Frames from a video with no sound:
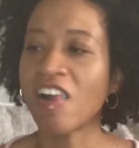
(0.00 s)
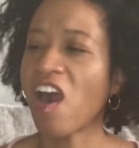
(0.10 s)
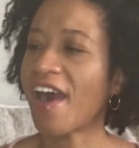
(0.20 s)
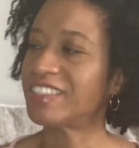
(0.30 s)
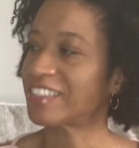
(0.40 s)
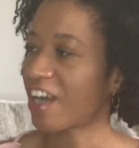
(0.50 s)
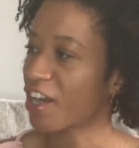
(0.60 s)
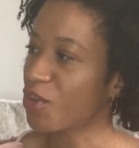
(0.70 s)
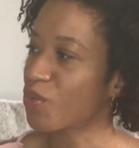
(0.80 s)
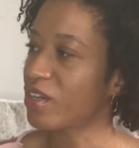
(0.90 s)
are
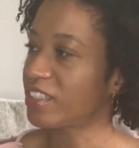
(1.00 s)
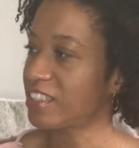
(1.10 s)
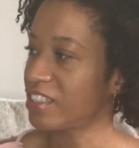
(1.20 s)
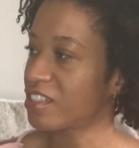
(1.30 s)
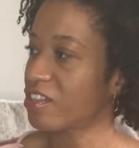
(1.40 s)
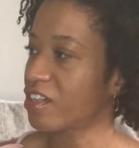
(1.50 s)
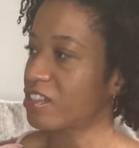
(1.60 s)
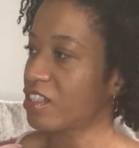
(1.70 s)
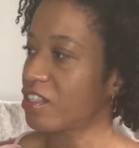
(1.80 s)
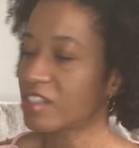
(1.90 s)
you really sitting here talking to
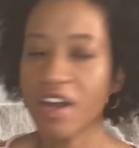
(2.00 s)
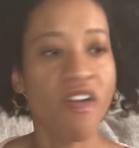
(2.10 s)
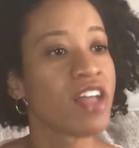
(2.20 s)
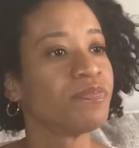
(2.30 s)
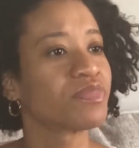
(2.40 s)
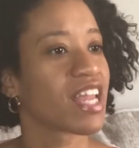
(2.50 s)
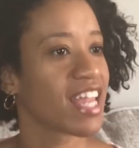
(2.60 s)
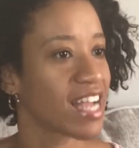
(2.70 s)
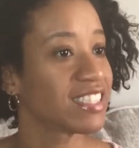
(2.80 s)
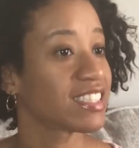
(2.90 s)
yourself?
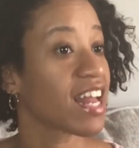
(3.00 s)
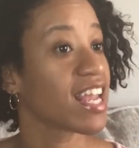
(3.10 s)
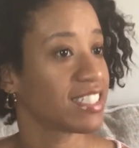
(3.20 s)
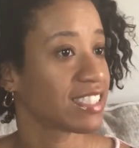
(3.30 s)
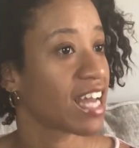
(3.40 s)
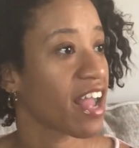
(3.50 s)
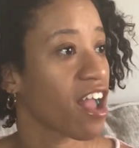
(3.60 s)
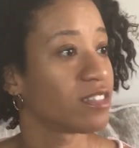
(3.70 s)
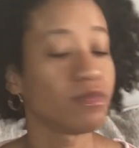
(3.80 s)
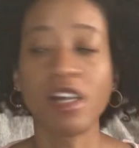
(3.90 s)
Yes, yes, I am.